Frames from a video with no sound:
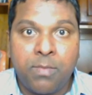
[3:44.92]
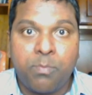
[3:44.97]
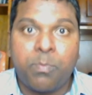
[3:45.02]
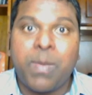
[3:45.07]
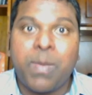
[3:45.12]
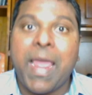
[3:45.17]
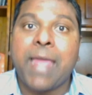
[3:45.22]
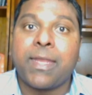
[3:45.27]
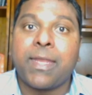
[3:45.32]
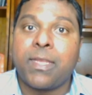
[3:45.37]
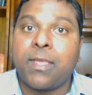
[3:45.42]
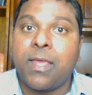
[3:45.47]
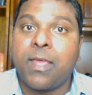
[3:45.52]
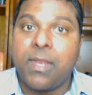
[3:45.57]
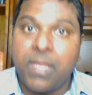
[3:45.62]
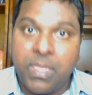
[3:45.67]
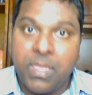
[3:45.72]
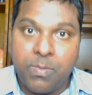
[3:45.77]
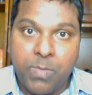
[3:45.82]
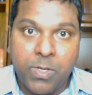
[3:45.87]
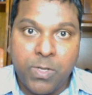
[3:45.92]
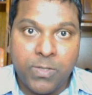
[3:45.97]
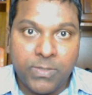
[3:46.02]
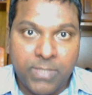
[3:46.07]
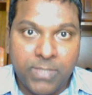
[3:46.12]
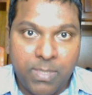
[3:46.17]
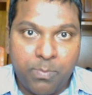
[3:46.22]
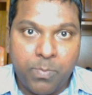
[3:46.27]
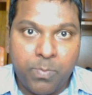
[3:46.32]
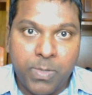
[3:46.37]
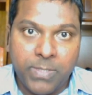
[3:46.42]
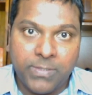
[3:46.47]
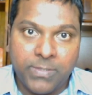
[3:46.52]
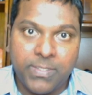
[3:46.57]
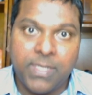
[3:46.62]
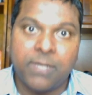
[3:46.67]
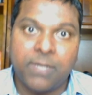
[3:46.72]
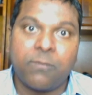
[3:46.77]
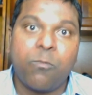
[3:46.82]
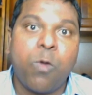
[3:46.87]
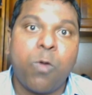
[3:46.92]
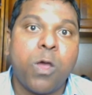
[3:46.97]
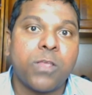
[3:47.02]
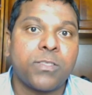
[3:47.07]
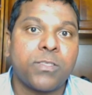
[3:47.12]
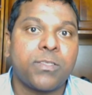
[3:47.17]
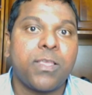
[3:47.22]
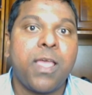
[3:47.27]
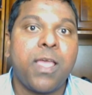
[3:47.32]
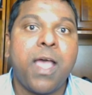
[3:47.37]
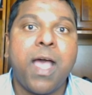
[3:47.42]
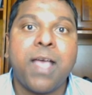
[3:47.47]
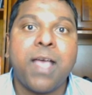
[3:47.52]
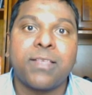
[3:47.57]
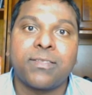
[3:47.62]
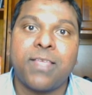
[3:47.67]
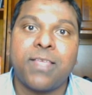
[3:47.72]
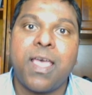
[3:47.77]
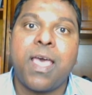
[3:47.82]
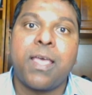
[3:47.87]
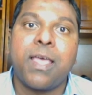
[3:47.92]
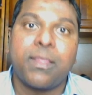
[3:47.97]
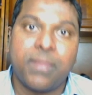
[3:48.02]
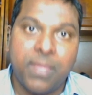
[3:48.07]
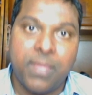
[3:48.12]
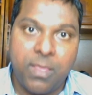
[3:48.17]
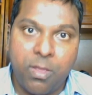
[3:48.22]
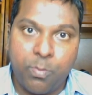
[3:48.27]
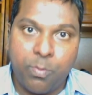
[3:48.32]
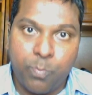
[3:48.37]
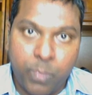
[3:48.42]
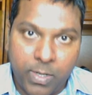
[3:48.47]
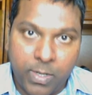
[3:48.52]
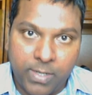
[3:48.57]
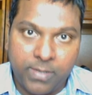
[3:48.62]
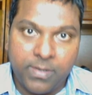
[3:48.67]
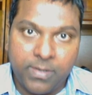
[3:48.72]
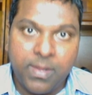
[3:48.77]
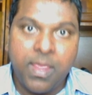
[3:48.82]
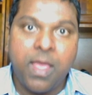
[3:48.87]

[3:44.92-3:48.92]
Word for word: practical immunosuppressant was azathioprine,